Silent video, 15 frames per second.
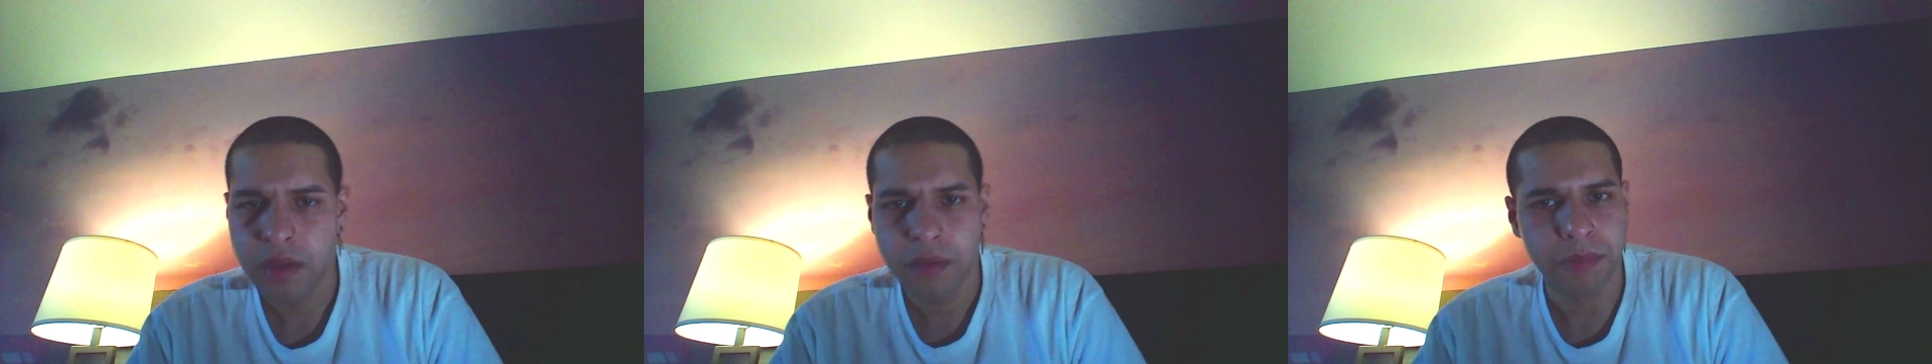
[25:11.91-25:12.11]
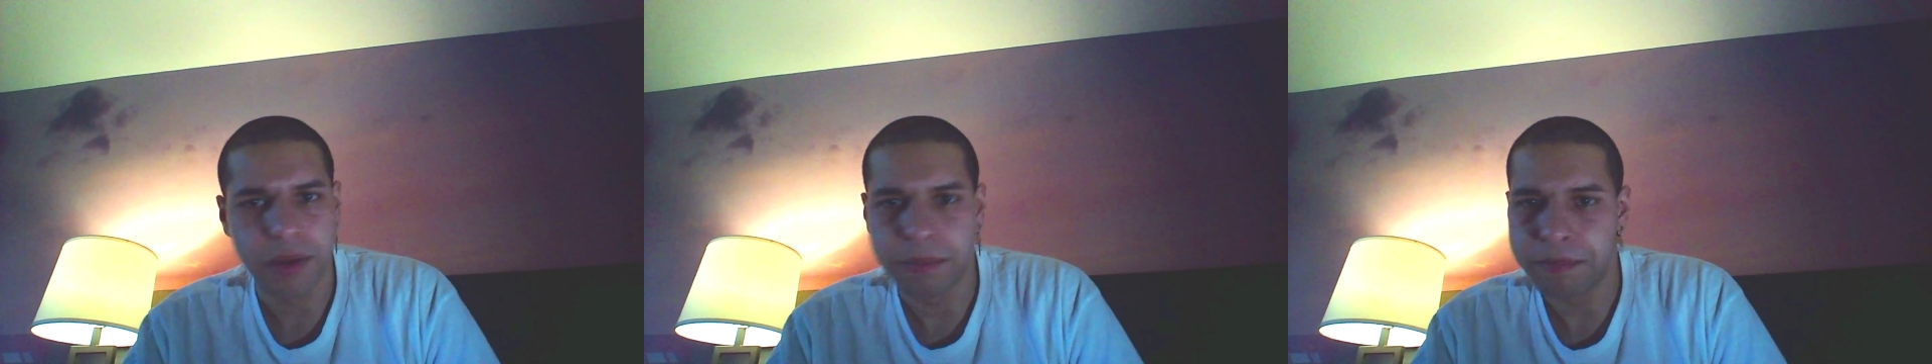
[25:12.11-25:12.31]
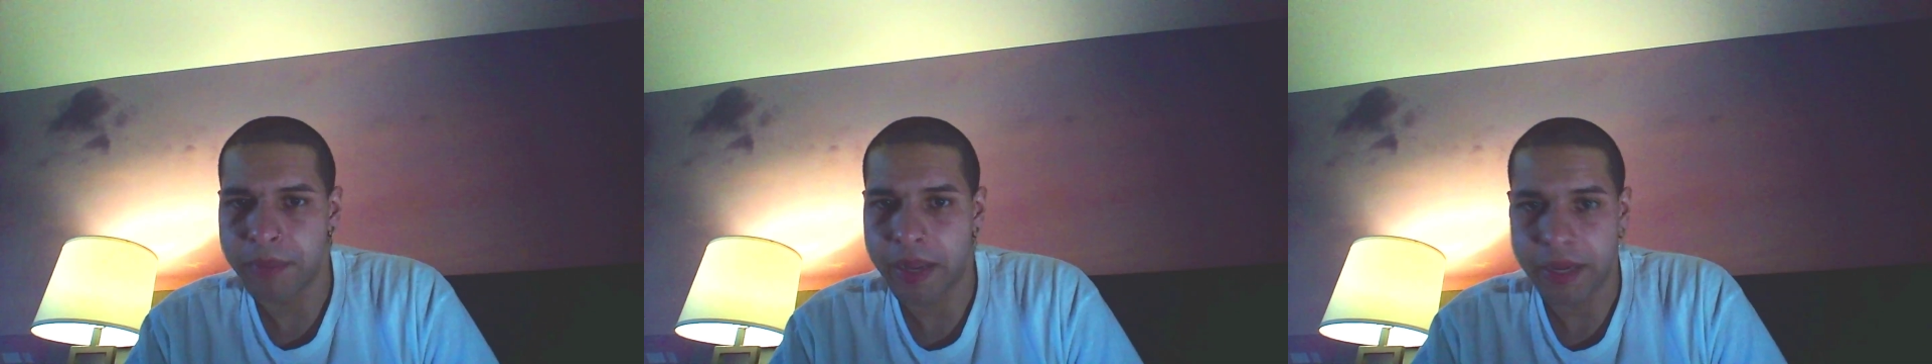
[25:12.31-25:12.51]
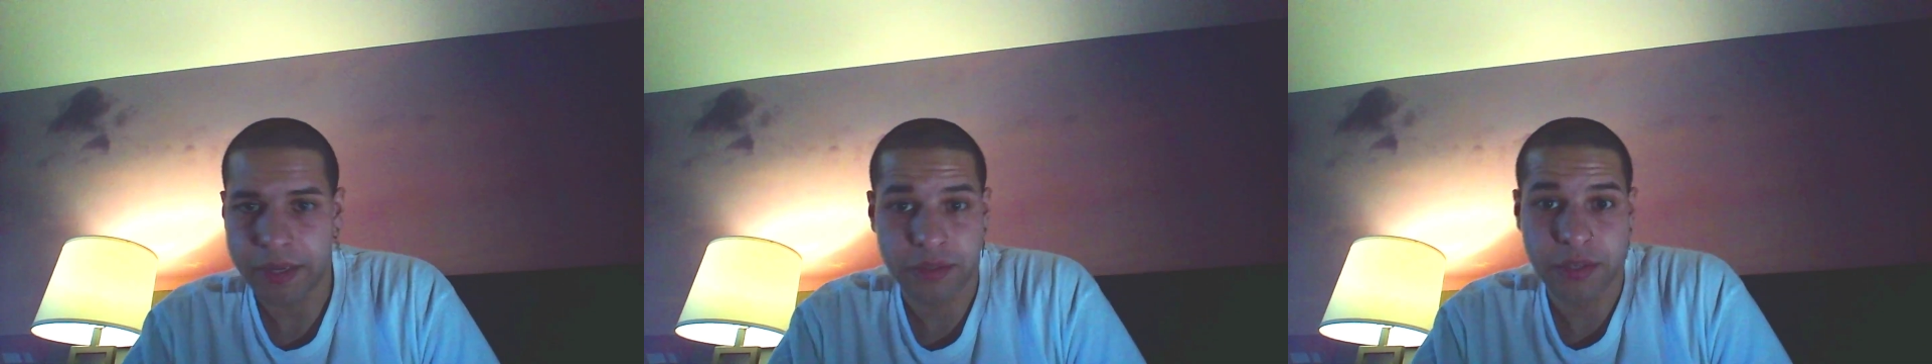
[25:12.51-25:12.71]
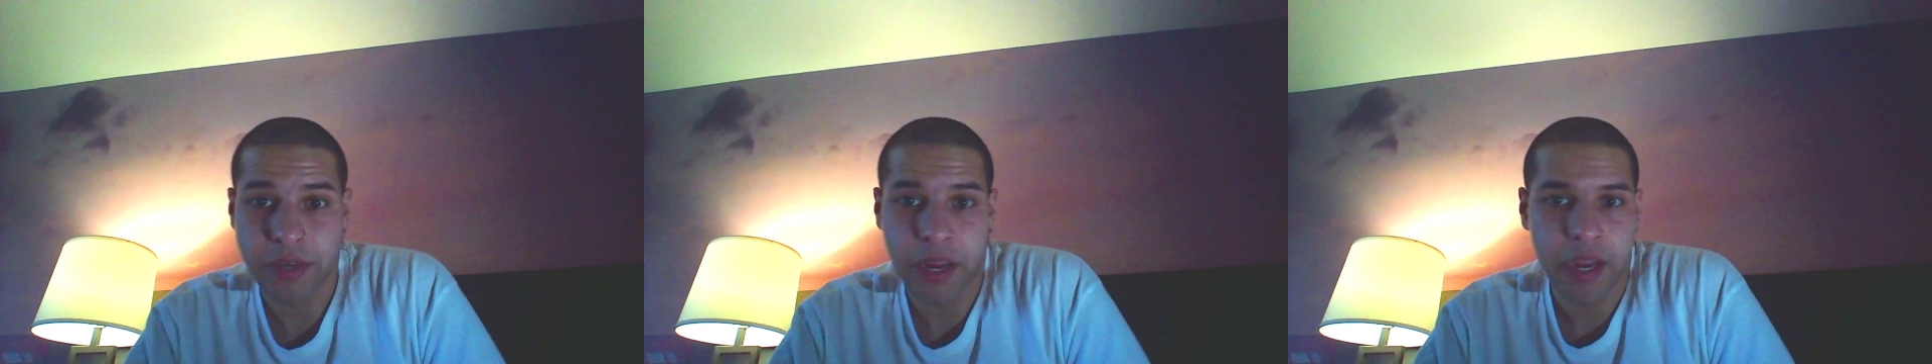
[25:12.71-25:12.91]
but
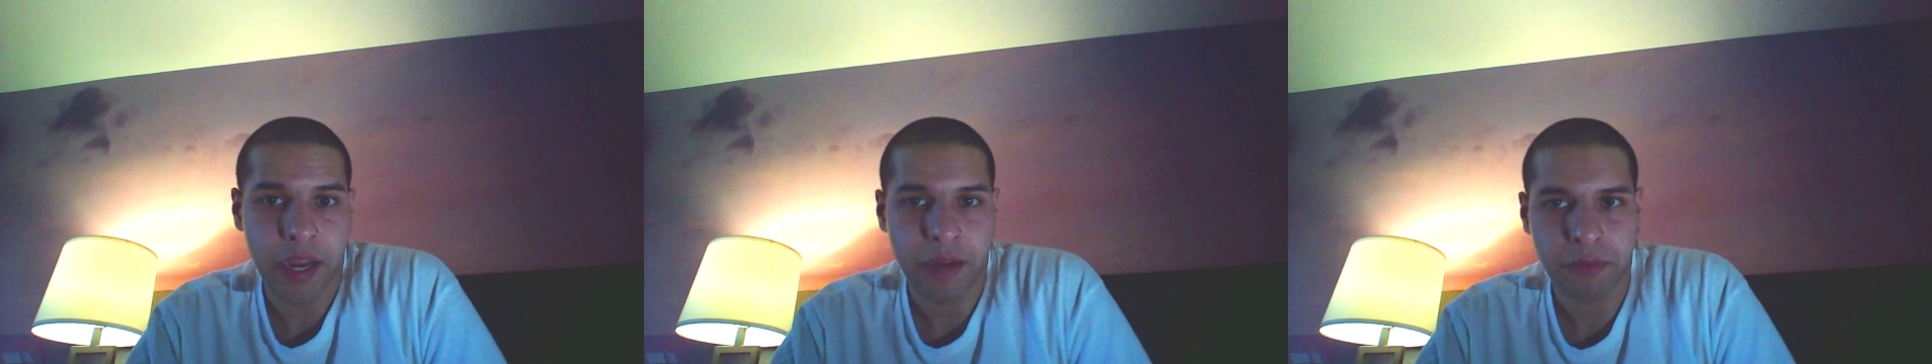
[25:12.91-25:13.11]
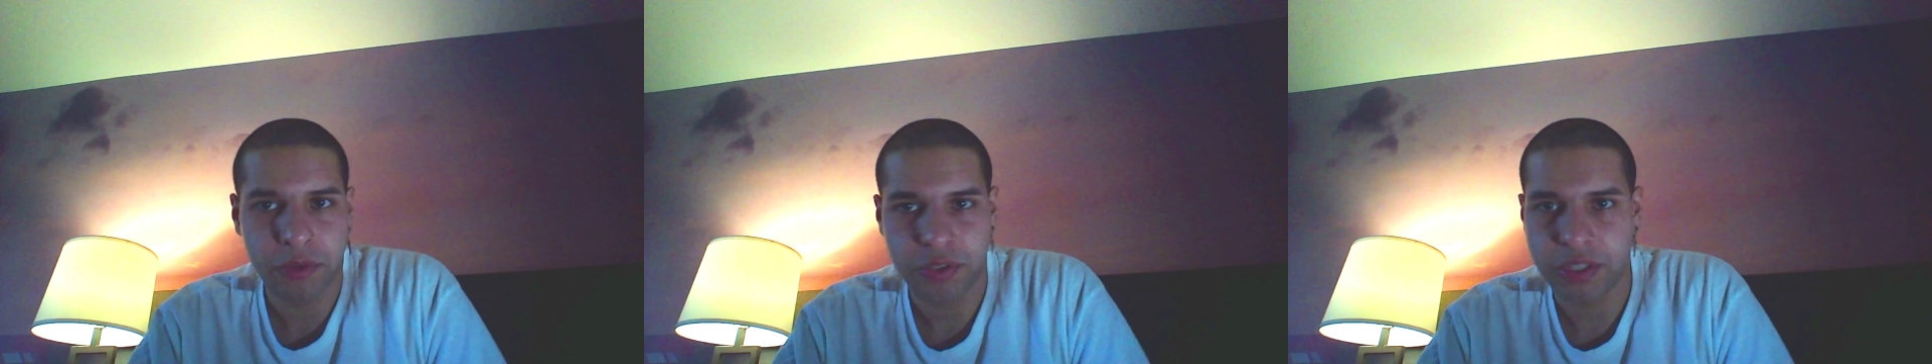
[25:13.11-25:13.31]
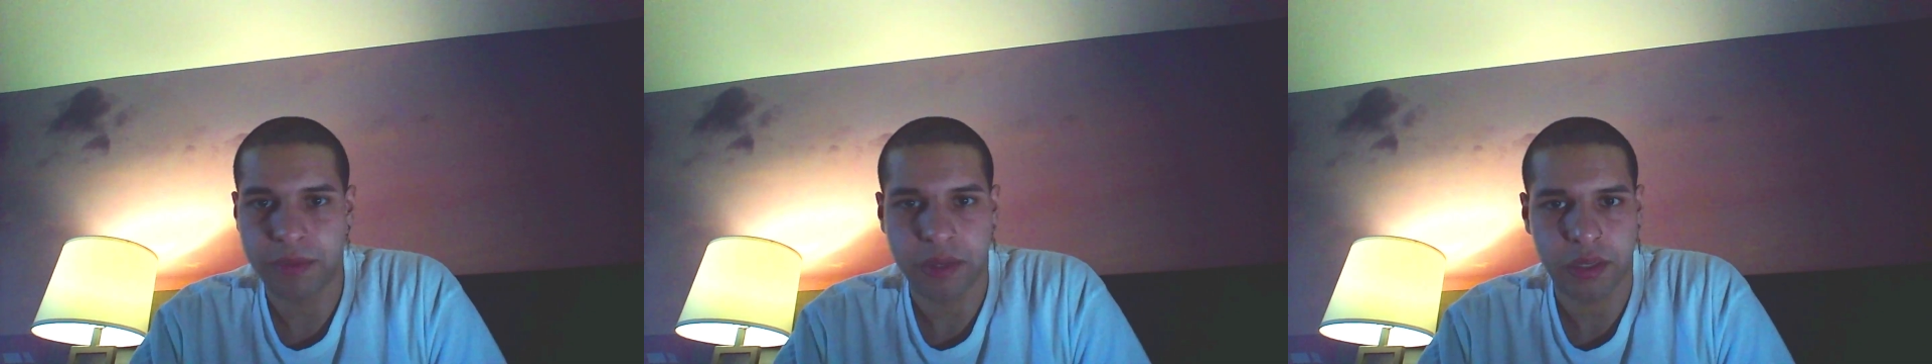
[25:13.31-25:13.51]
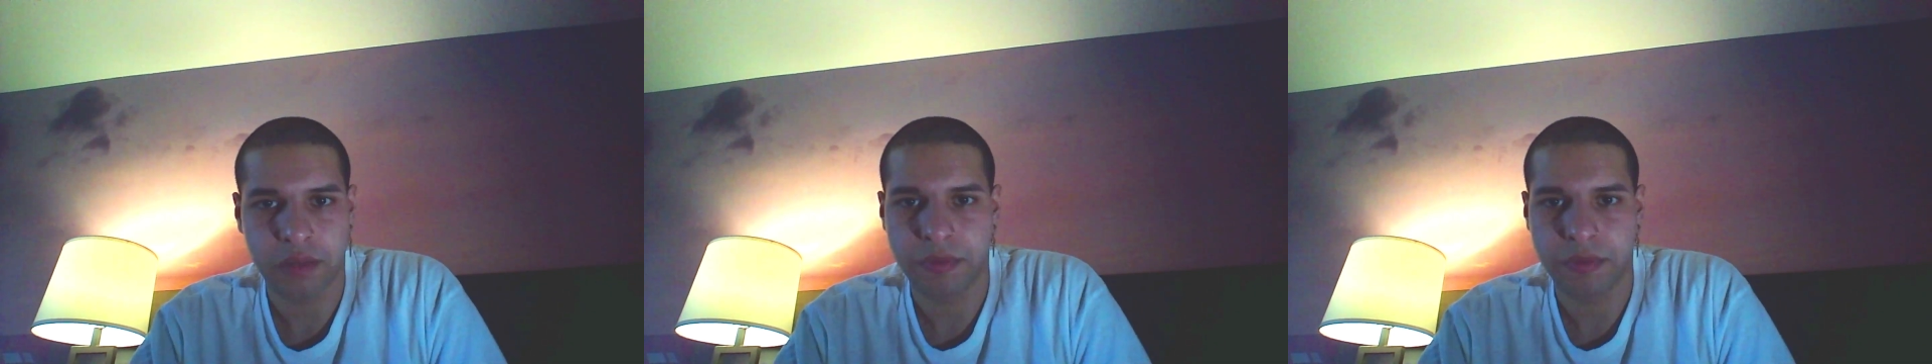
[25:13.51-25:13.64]
today I've received like a